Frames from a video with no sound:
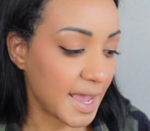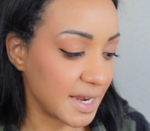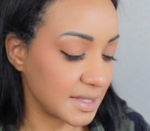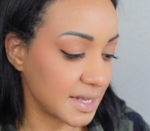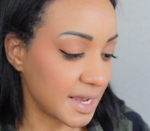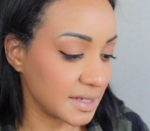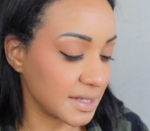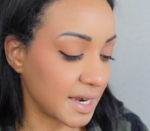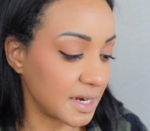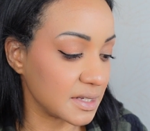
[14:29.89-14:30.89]
And it says
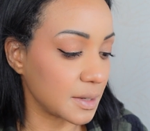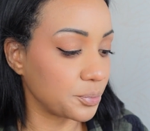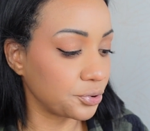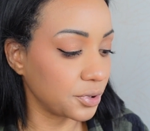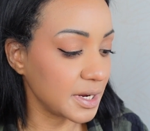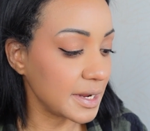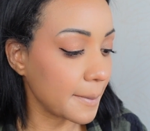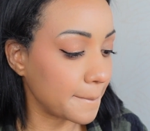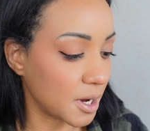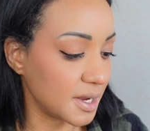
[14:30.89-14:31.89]
that it is a
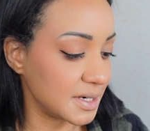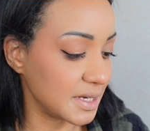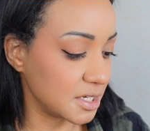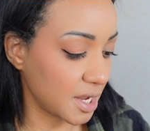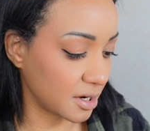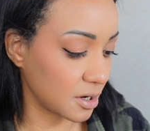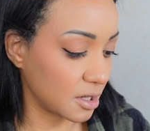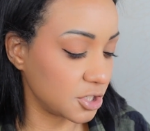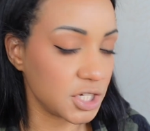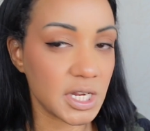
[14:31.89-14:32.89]
pre-bonded
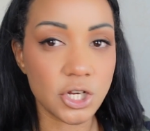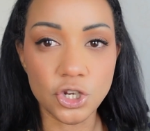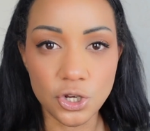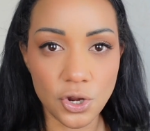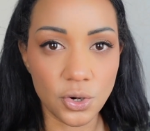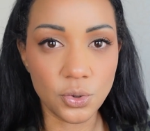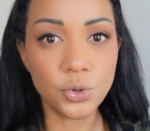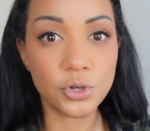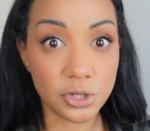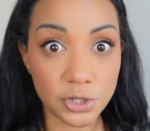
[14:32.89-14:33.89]
technology,
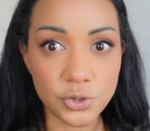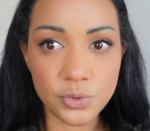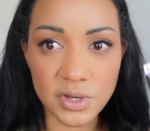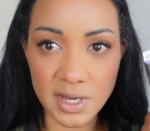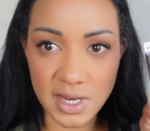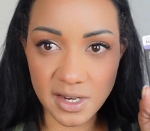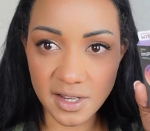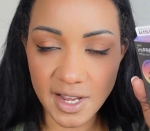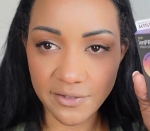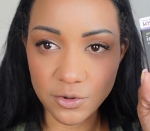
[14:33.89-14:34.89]
no glue
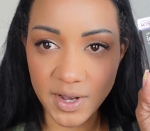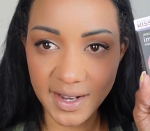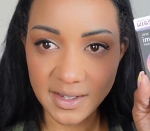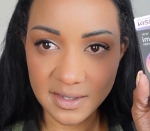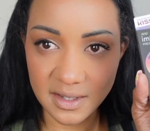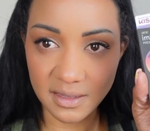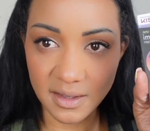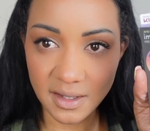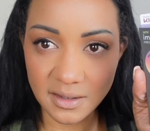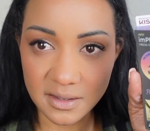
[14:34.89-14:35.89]
needed. Have you guys seen
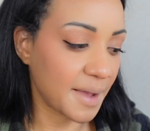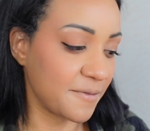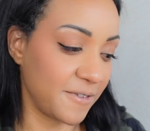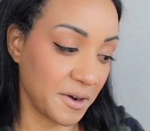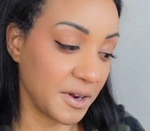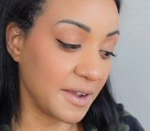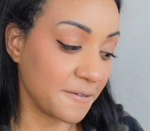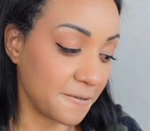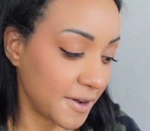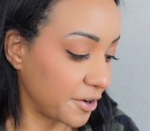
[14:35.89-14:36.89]
this? I'm very,
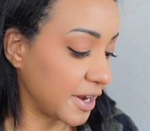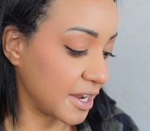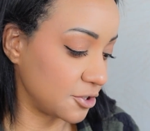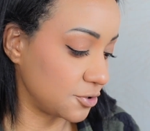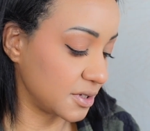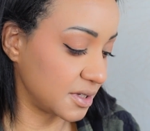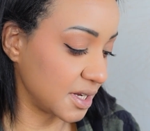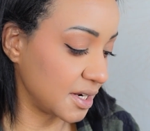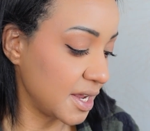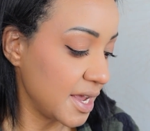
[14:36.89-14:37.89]
very
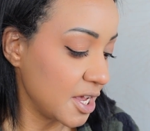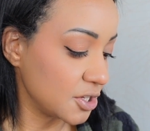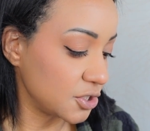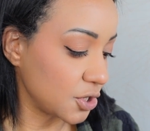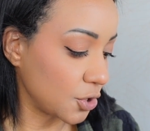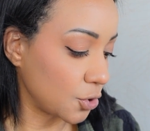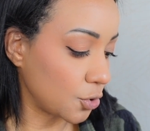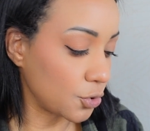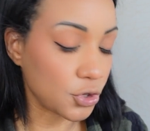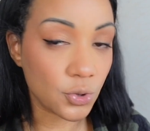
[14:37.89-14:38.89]
interested.
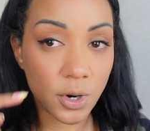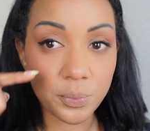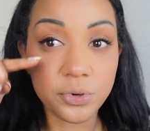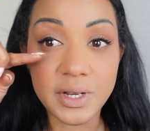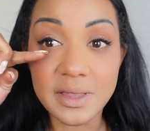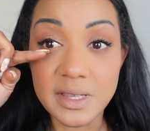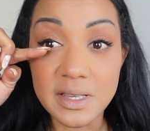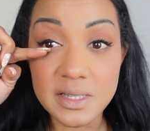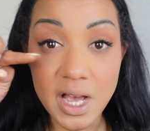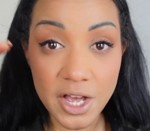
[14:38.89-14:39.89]
So you are putting
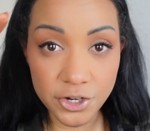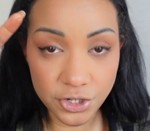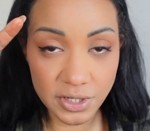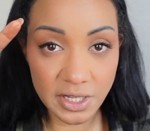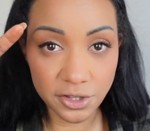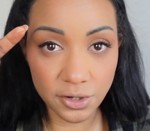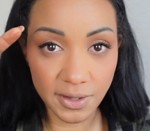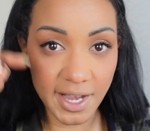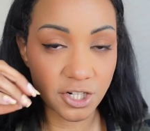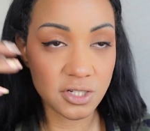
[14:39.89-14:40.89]
these underneath your
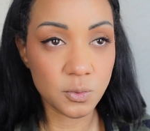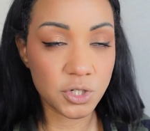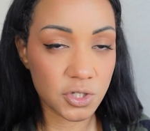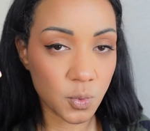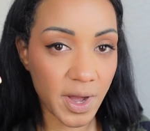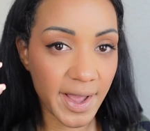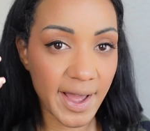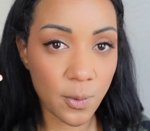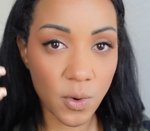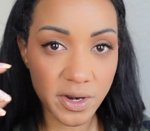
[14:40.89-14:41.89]
lashes, which is why
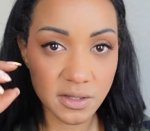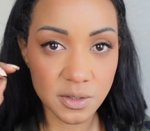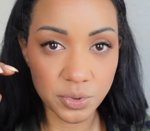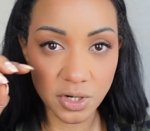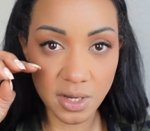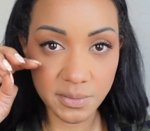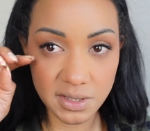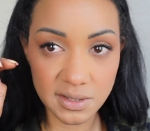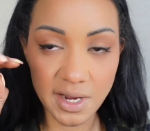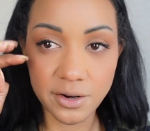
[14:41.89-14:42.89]
I wanted to put on
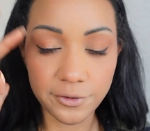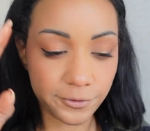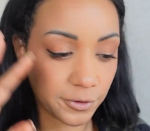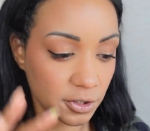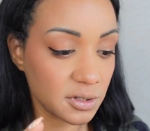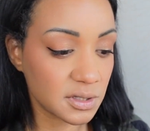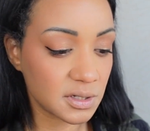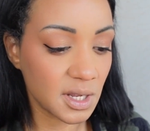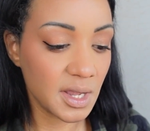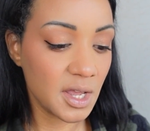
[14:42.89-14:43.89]
mascara first.